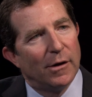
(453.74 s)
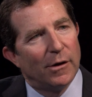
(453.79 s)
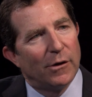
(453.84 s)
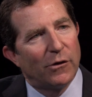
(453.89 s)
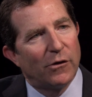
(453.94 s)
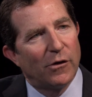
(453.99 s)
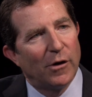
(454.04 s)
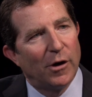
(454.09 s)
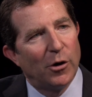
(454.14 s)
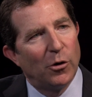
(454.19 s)

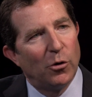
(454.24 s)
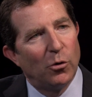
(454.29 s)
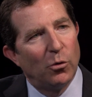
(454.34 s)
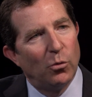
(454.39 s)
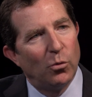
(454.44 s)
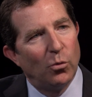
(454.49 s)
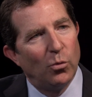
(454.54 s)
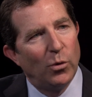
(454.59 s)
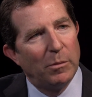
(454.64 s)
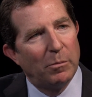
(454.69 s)

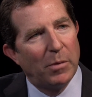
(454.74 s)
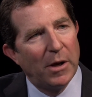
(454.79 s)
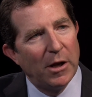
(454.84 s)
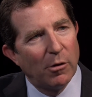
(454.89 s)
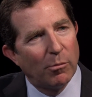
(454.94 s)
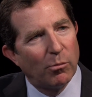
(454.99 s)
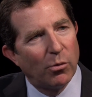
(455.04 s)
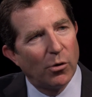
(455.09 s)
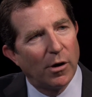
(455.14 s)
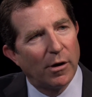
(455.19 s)
So when Peter
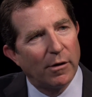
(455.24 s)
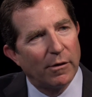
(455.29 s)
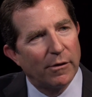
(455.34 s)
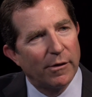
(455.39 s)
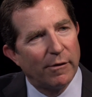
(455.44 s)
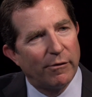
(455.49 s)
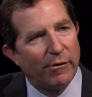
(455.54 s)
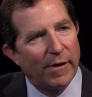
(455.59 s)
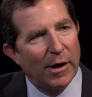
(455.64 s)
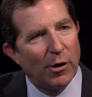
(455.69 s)
Brook,
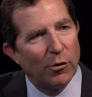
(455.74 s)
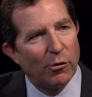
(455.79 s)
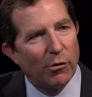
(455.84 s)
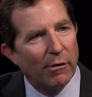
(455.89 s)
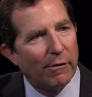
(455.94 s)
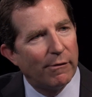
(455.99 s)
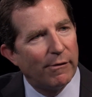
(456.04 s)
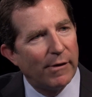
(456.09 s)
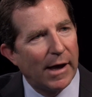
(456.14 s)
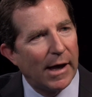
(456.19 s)
the founder
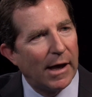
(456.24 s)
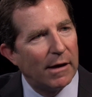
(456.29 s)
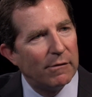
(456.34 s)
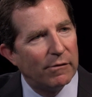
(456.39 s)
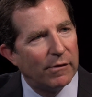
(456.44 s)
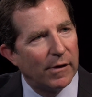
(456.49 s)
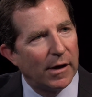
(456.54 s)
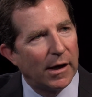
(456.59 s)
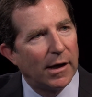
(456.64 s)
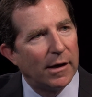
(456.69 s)
of
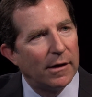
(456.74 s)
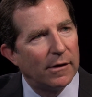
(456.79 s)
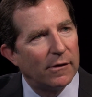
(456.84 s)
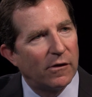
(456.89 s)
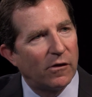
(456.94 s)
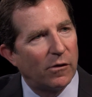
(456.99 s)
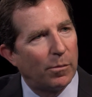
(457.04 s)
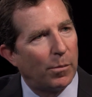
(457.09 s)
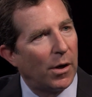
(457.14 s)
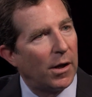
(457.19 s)
Advent,
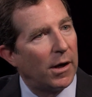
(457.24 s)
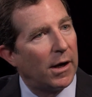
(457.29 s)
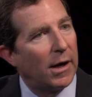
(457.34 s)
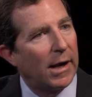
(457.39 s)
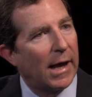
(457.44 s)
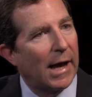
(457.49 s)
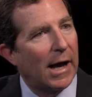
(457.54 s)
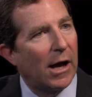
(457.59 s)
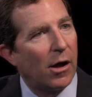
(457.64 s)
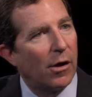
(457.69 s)
spun
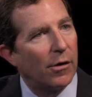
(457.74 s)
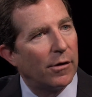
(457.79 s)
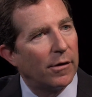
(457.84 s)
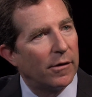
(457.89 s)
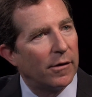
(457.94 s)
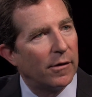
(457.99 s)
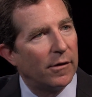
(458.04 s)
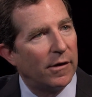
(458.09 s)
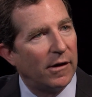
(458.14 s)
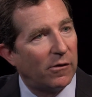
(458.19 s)
it out,
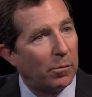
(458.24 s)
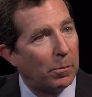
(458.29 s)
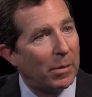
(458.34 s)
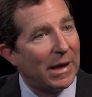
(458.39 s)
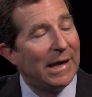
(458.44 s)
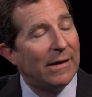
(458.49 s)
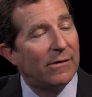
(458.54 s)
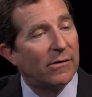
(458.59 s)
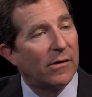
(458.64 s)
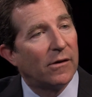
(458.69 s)
these
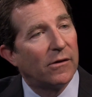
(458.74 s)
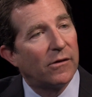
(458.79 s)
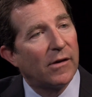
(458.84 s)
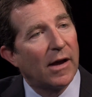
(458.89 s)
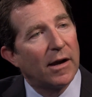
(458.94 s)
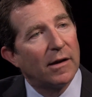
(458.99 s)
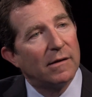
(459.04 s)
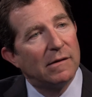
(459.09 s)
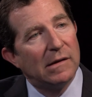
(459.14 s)
pieces out of